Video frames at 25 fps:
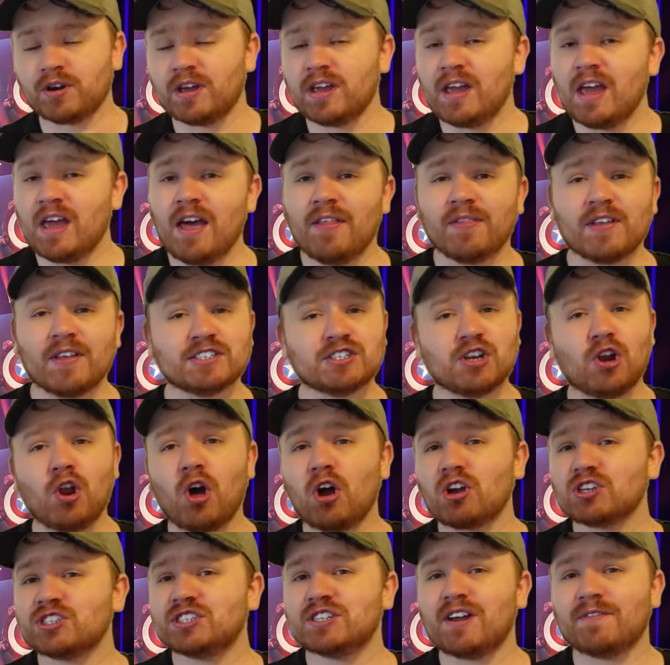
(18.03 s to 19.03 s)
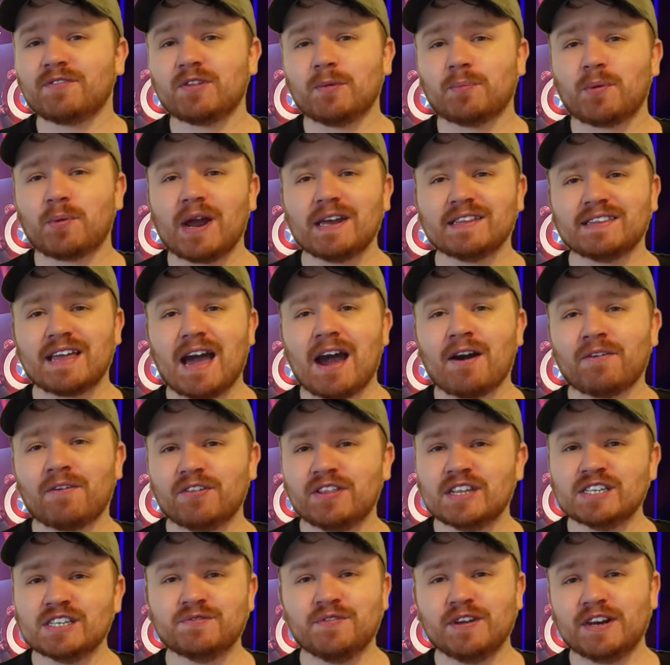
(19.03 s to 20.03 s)
There's a lot of stuff to break down in this
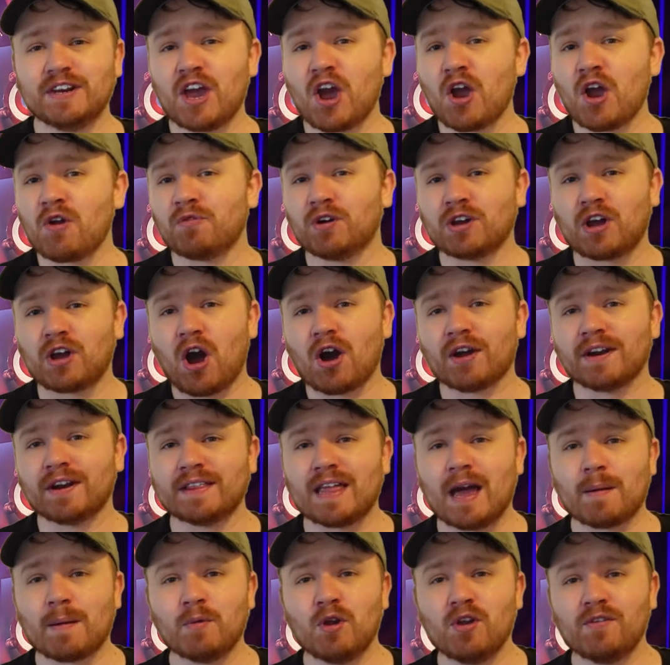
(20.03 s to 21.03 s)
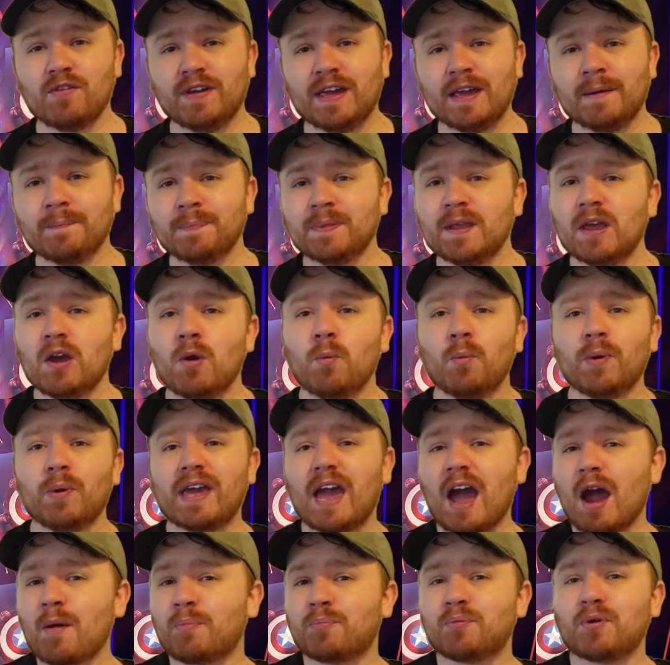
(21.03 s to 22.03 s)
video regarding that movie. We get a
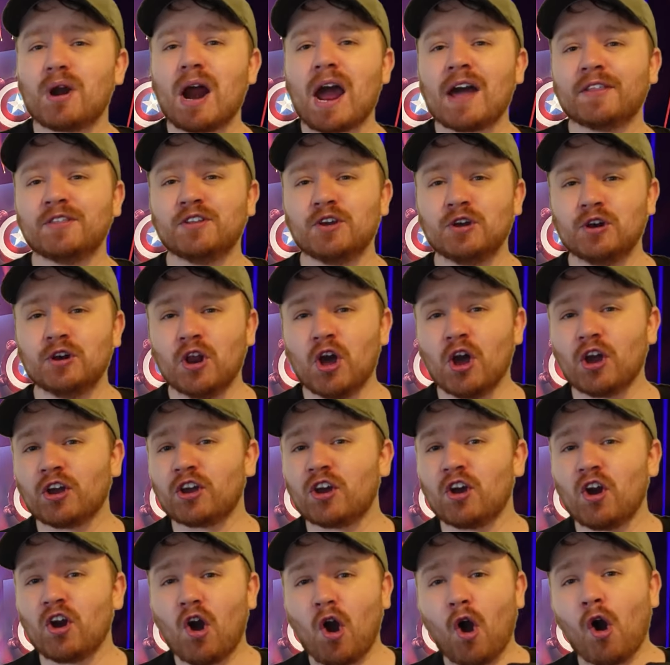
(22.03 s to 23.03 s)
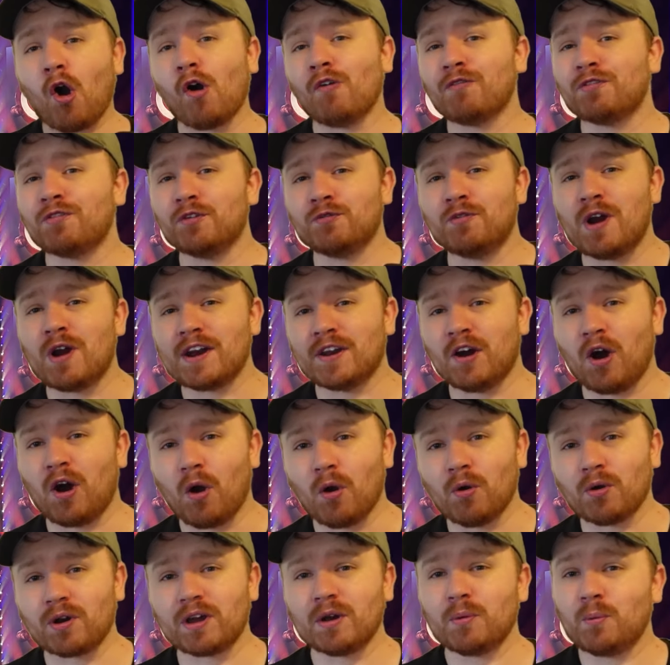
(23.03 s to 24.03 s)
brand new look, of the Red Hulk
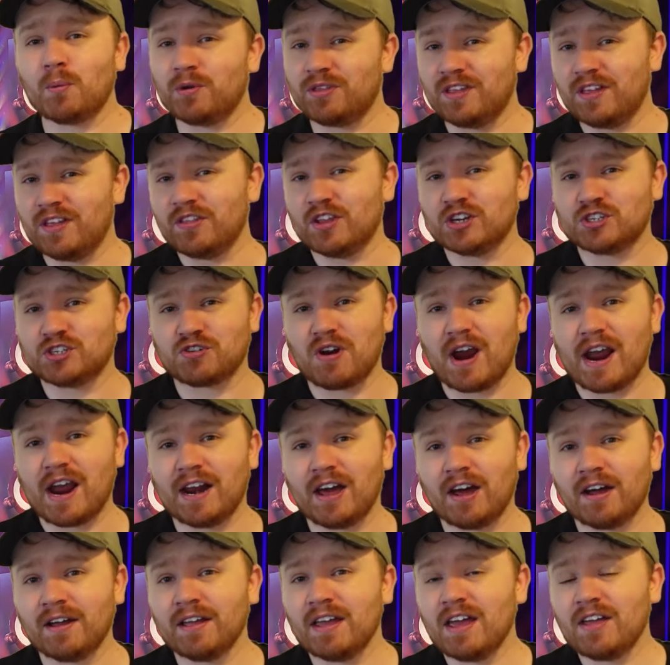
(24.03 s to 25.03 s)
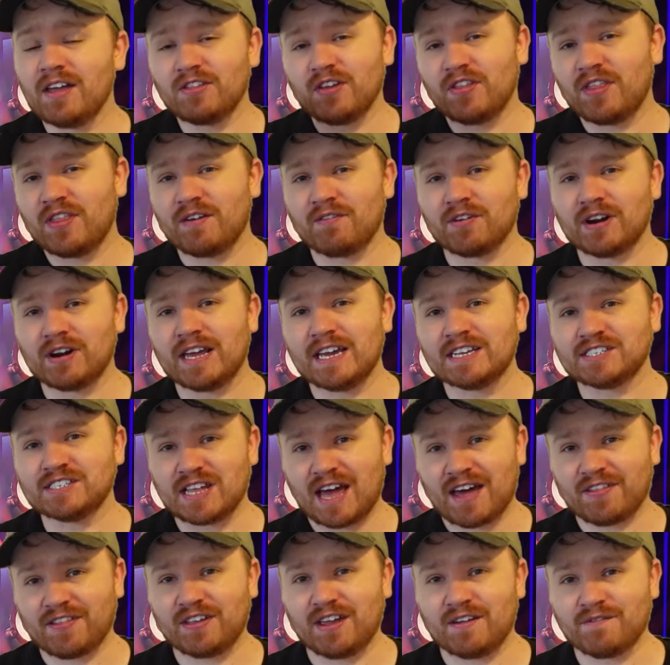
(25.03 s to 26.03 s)
within the trailer that they released at the
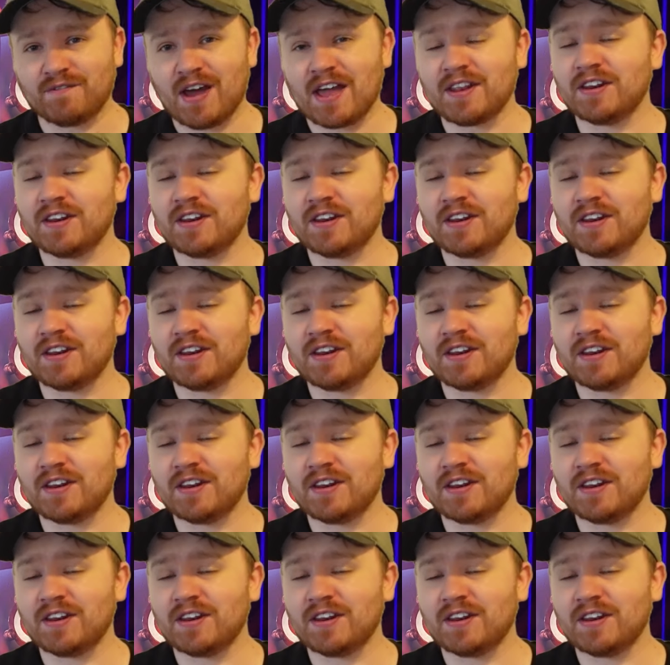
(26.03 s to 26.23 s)
event.